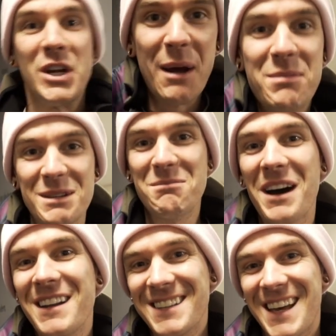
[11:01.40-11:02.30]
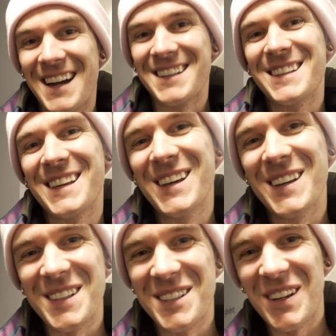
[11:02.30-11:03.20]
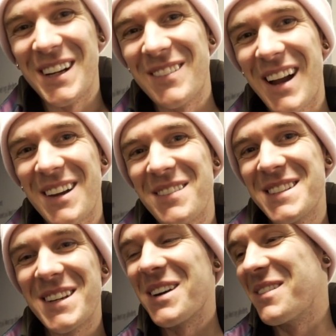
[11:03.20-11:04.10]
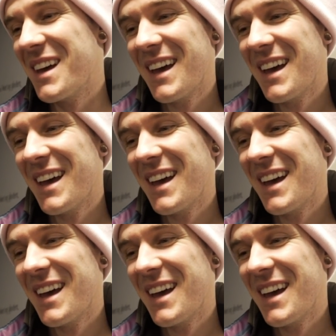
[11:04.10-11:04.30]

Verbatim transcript: jabbing the button as hard as I could to try and rack up the time.